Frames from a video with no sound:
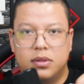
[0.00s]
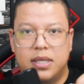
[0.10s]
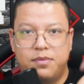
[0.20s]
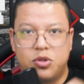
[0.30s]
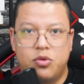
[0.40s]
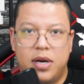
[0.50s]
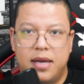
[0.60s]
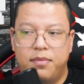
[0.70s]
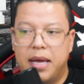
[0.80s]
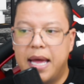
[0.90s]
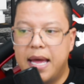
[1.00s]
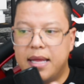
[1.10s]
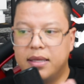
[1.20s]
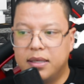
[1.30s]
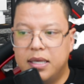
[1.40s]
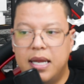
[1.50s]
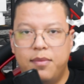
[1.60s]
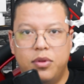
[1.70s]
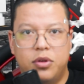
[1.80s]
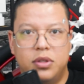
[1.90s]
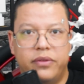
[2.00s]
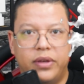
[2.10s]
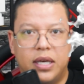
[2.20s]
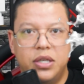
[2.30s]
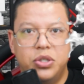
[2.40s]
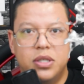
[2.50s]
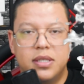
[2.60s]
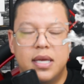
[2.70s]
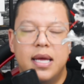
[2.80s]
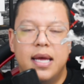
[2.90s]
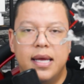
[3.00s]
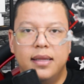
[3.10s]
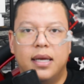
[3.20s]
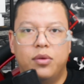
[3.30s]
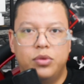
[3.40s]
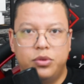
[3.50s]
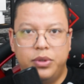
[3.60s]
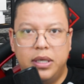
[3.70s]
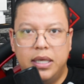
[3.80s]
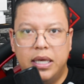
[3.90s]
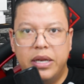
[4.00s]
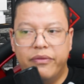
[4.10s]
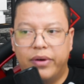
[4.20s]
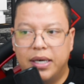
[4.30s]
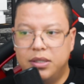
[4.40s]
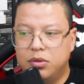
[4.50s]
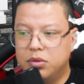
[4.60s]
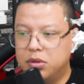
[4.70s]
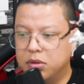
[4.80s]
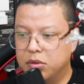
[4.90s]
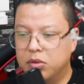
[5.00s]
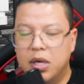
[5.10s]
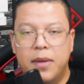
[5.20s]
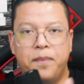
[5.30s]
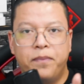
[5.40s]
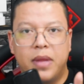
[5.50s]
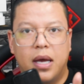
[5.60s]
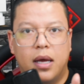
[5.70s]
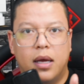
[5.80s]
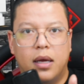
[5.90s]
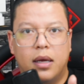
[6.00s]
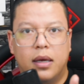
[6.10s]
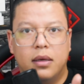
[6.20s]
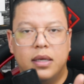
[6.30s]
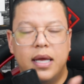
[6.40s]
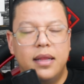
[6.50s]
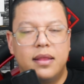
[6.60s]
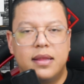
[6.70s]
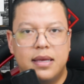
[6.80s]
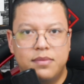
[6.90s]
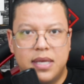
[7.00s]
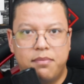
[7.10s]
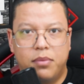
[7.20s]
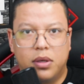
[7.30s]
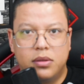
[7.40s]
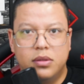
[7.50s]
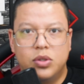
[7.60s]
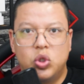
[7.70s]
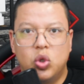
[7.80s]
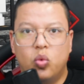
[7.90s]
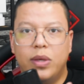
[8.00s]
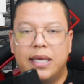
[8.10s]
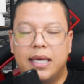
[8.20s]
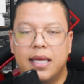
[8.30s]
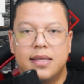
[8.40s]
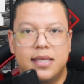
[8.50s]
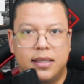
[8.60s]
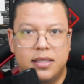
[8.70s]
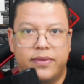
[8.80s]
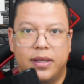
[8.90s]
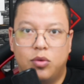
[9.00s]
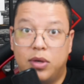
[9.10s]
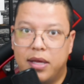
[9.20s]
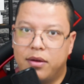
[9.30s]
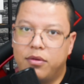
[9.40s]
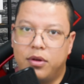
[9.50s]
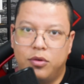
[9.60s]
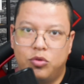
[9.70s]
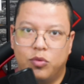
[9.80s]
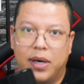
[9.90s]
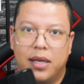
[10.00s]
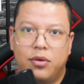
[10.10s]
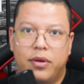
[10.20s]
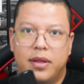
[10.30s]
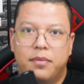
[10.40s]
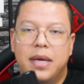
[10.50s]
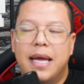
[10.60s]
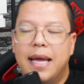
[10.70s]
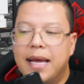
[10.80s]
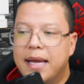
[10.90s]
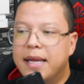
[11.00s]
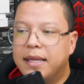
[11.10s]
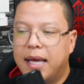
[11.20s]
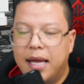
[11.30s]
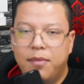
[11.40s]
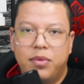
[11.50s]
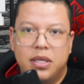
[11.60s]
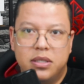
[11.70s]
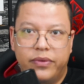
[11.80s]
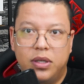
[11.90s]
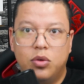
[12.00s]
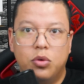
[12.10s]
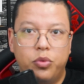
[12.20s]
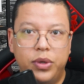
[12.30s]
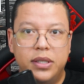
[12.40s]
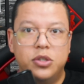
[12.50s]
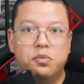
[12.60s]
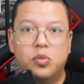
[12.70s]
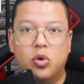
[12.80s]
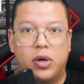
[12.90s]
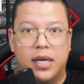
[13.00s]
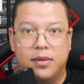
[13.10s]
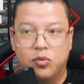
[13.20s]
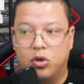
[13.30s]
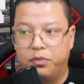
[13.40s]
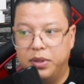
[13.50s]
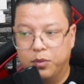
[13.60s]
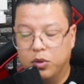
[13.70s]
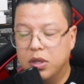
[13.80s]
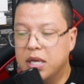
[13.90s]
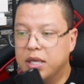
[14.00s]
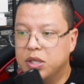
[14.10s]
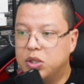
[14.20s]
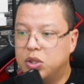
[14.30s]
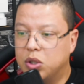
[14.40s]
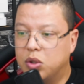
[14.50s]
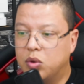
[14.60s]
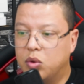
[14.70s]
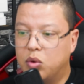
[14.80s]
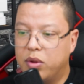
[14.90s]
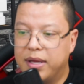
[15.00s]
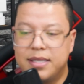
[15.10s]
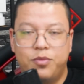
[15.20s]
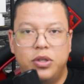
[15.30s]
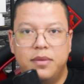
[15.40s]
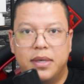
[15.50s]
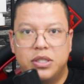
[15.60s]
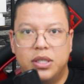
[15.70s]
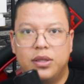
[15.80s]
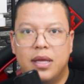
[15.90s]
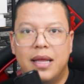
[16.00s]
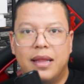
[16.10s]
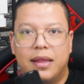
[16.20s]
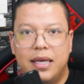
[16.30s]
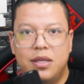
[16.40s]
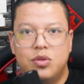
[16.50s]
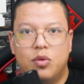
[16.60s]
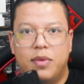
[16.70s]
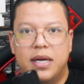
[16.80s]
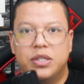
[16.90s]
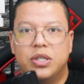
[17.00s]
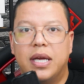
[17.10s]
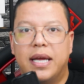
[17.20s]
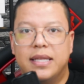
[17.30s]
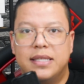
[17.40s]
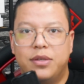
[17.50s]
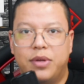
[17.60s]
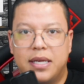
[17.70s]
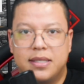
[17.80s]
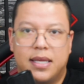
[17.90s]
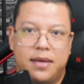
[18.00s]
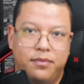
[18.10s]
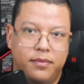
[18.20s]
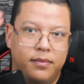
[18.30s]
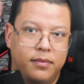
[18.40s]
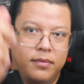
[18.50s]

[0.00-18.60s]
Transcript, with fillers: subscribe and enable the notifications. And I would really invite you to hit the thumbs up button so we can satisfy together the YouTube algorithm and help this video reach more and more people. So that's pretty much it. Thank you so much and see you next time.